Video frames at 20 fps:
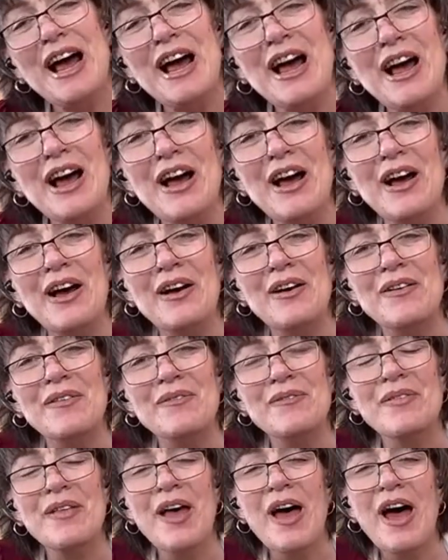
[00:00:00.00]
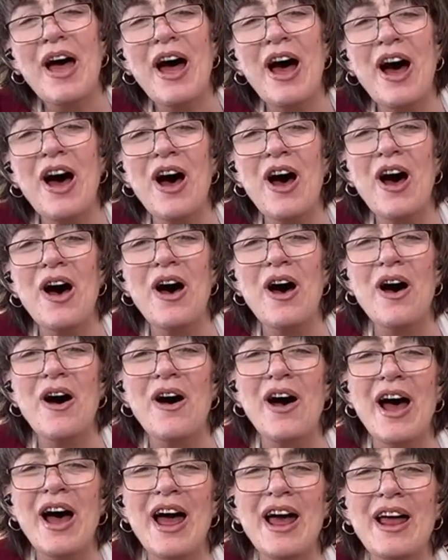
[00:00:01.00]

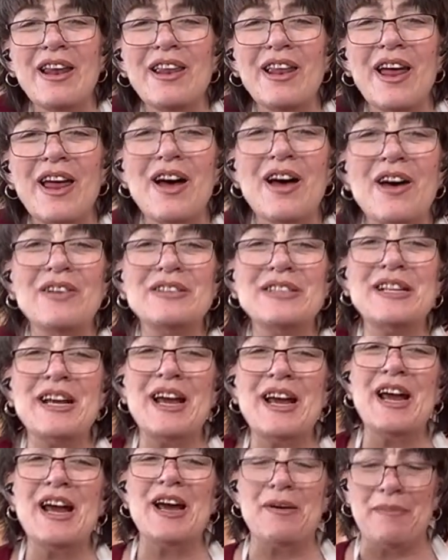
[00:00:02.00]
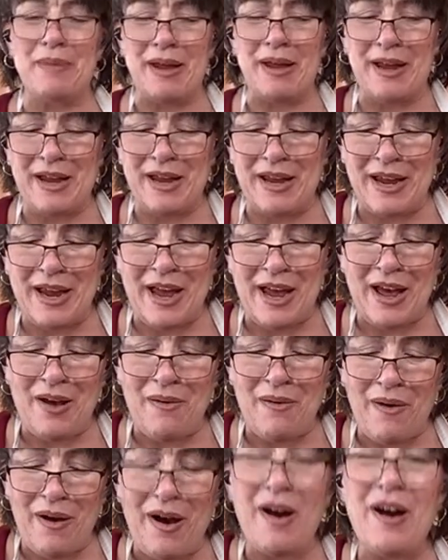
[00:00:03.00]
Oh, hello, Tammy.
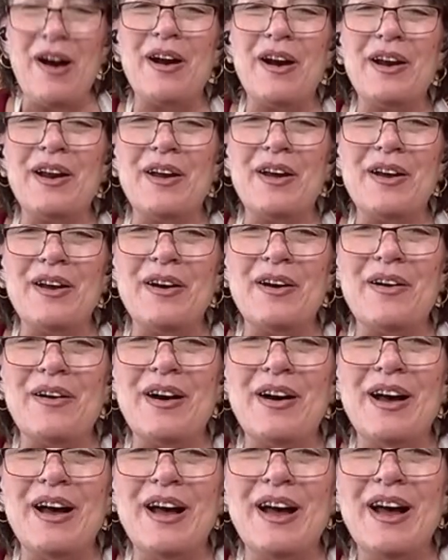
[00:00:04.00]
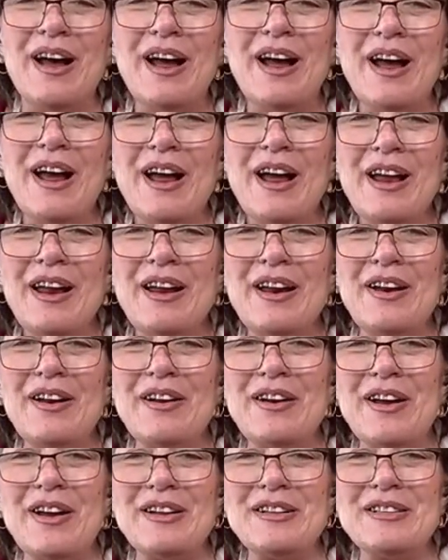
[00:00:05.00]
How are you? You're
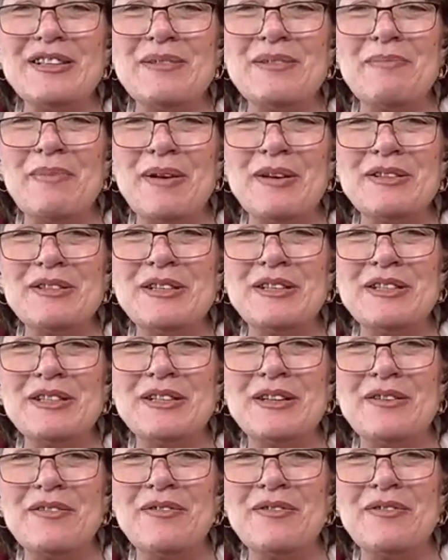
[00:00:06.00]
not supposed to